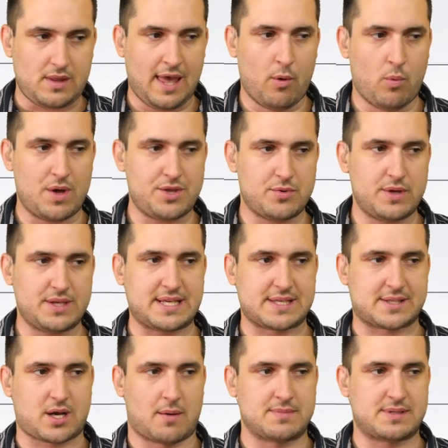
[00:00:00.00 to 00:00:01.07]
And when the
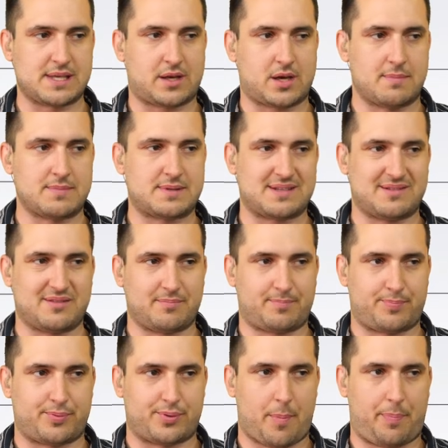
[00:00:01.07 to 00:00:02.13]
retest comes, it comes
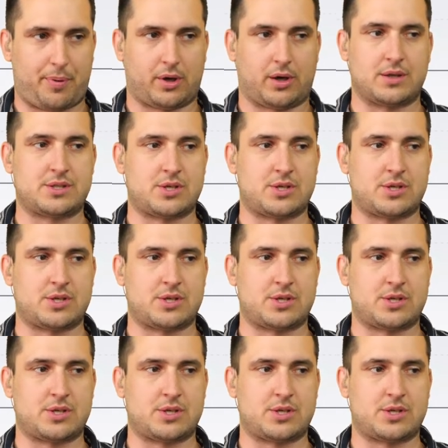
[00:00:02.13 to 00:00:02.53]
proper.